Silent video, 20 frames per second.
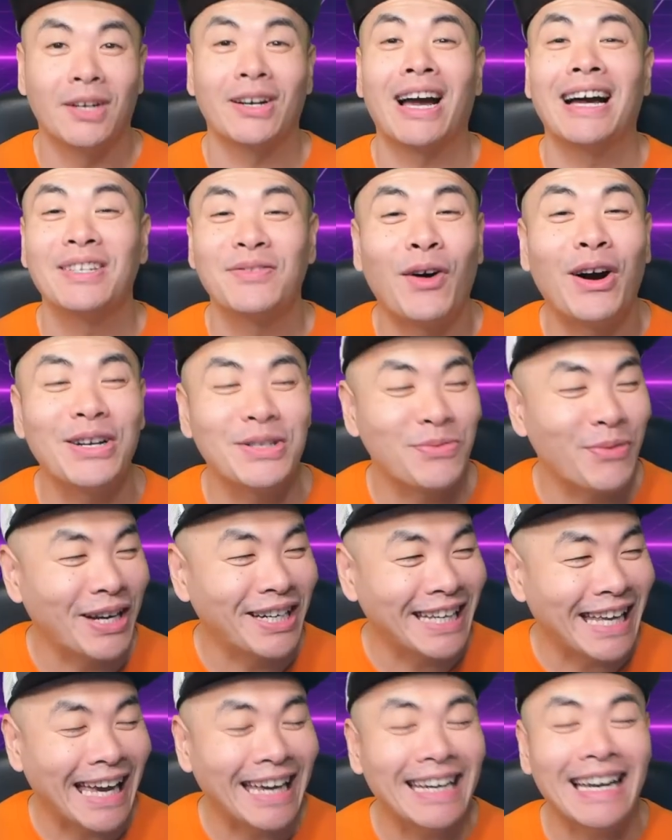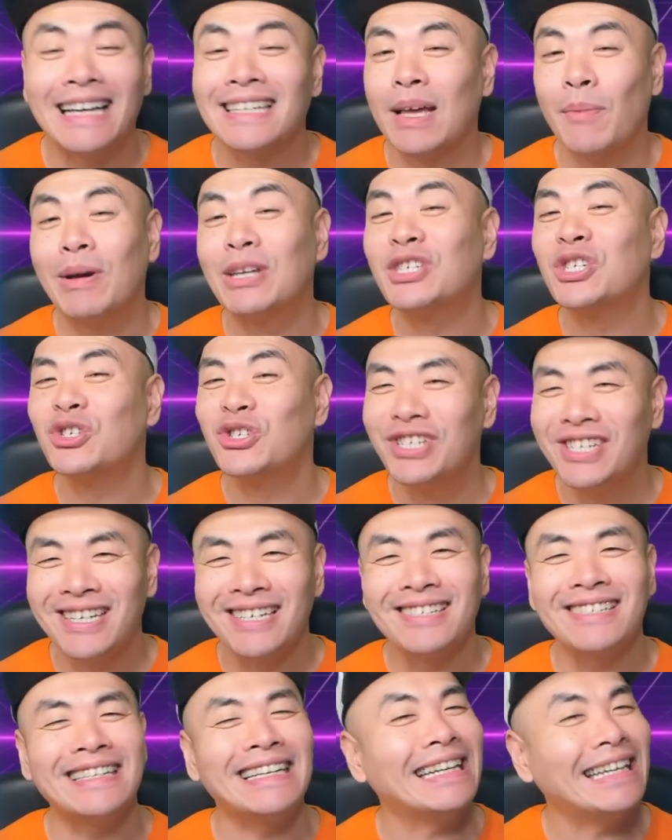guys, as far as Renegade, as I mentioned, she
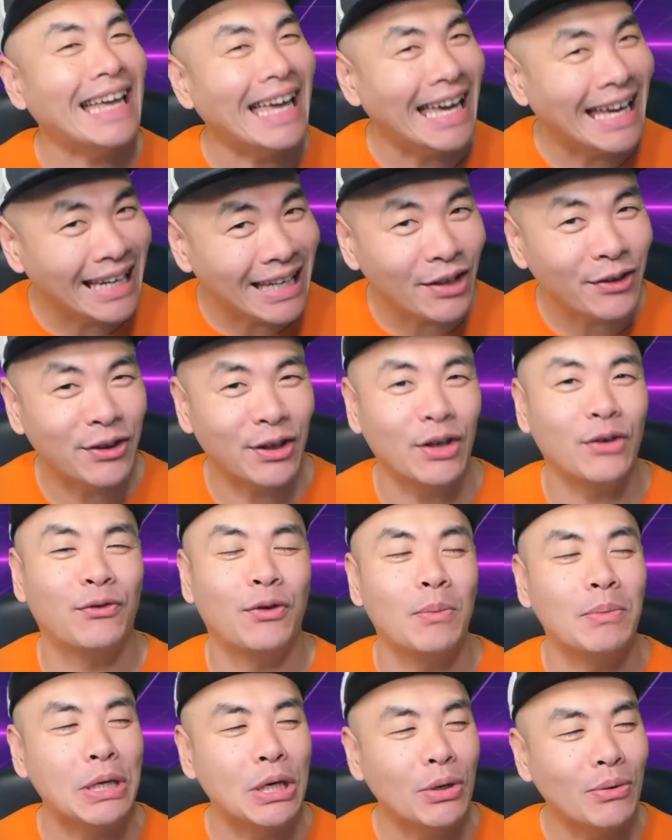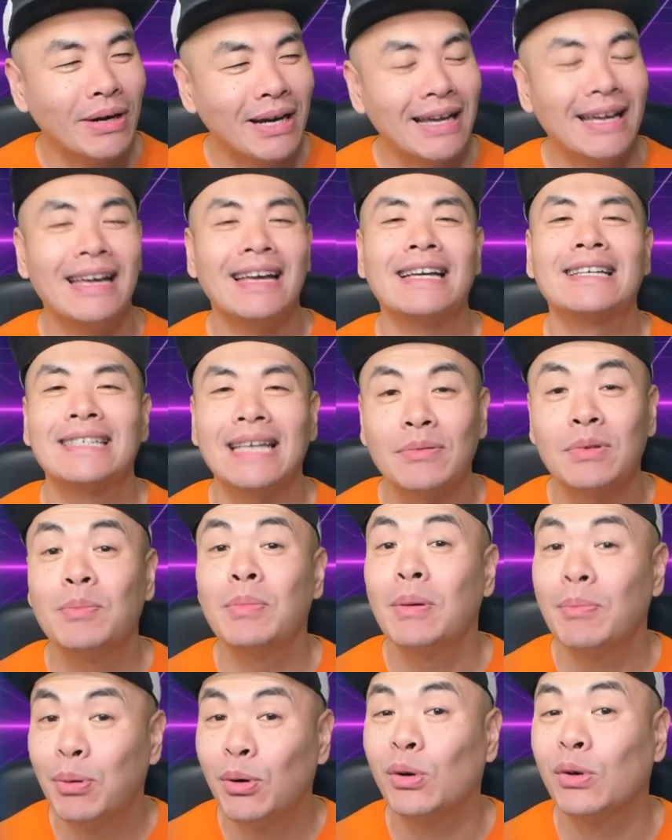doesn't need anything from you except to
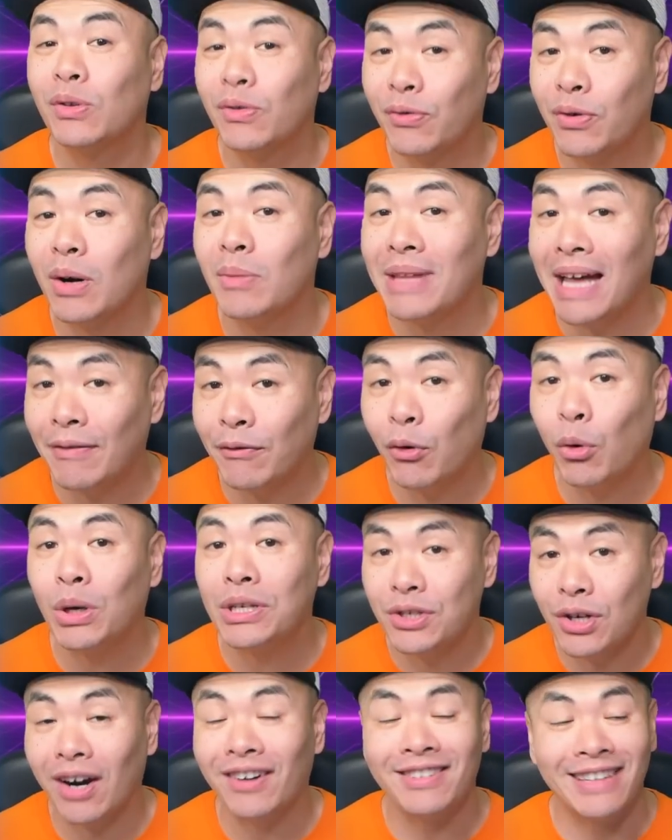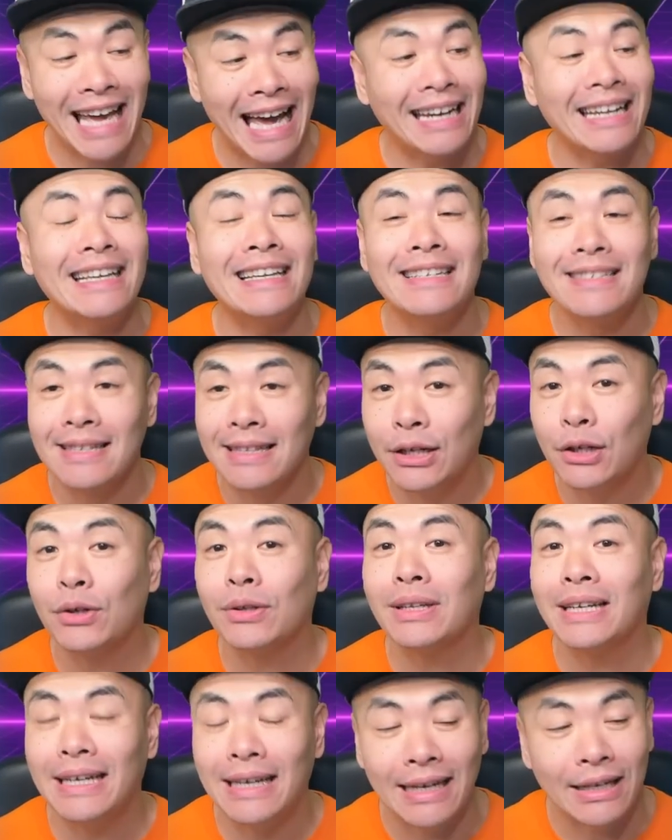be pulled from that void chart. That is
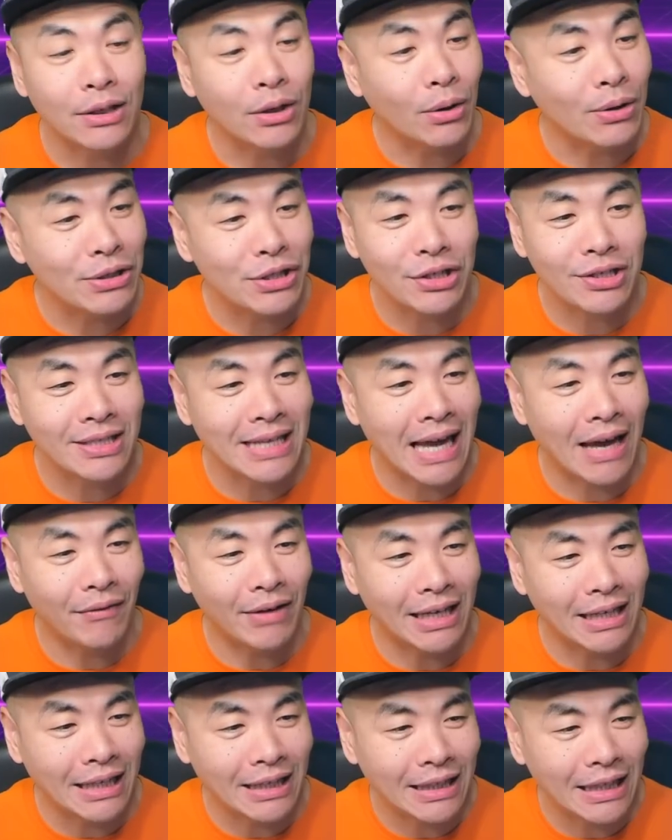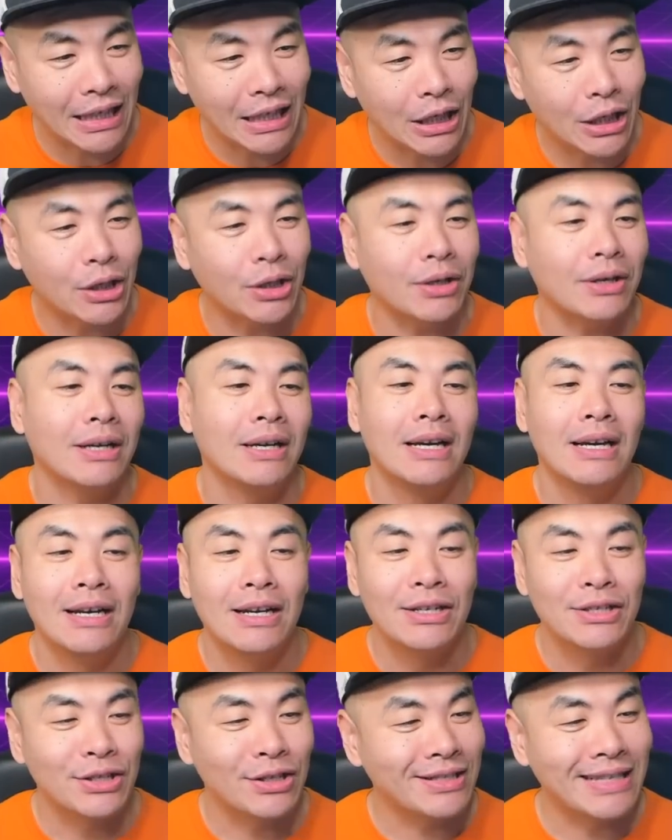literally it. Notice she doesn't have any gear.
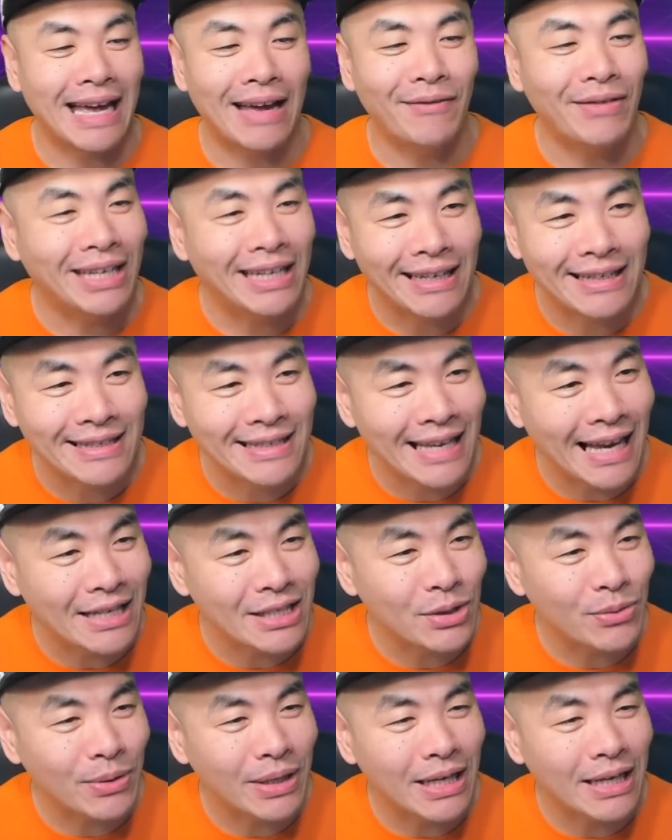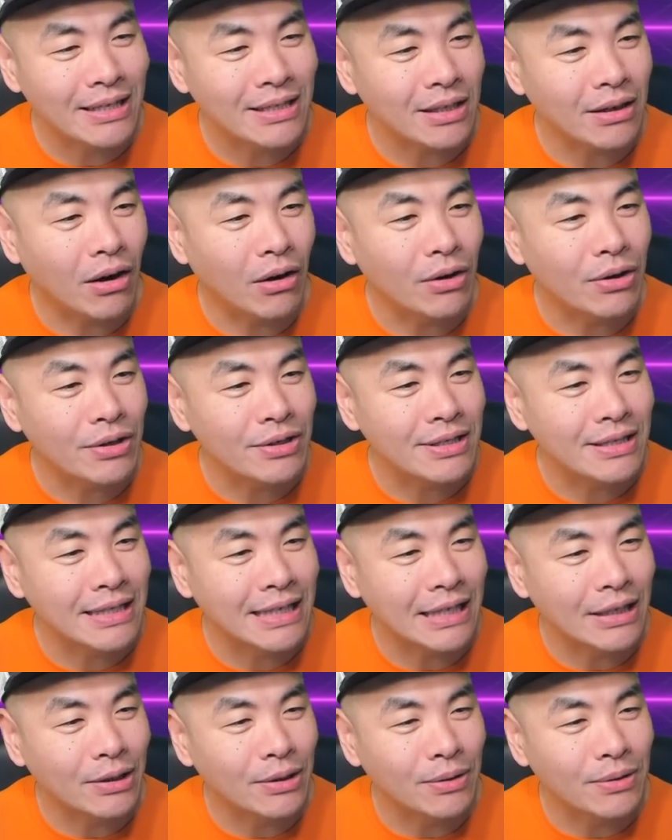She doesn't have any accessories. All her
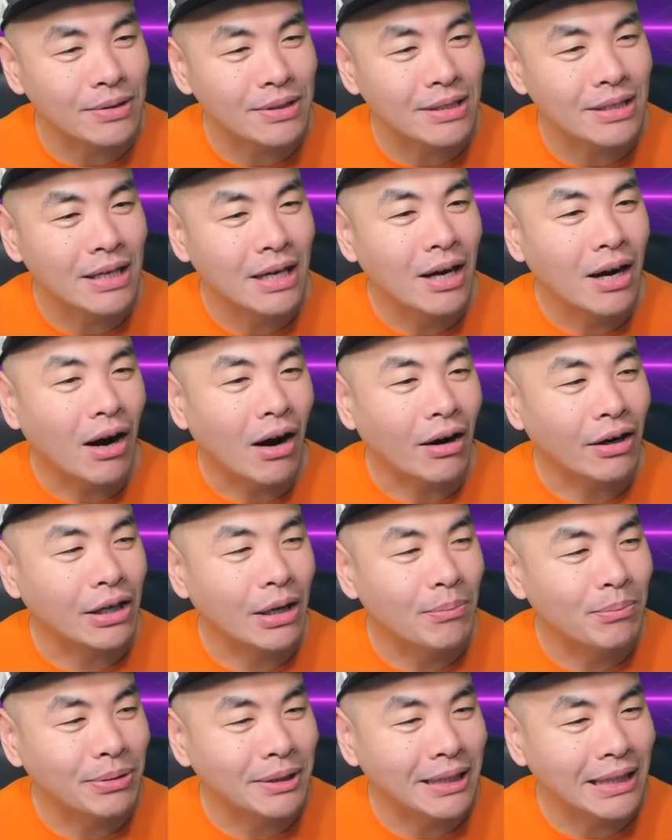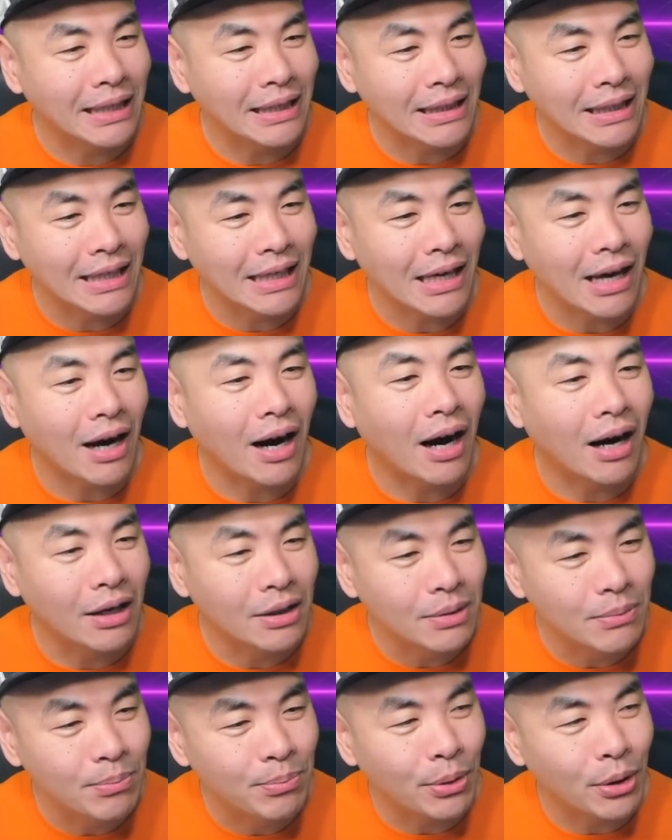skills are completely
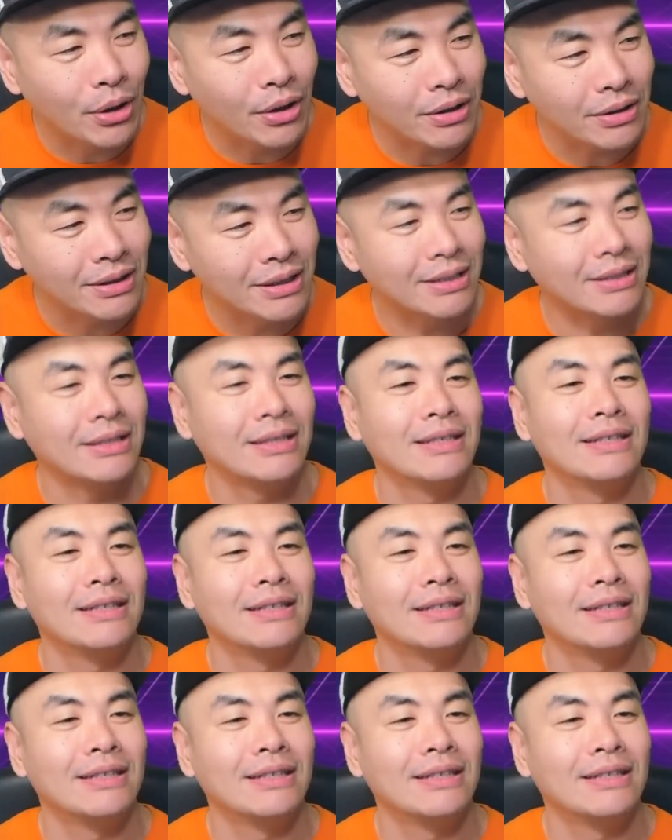unbooked.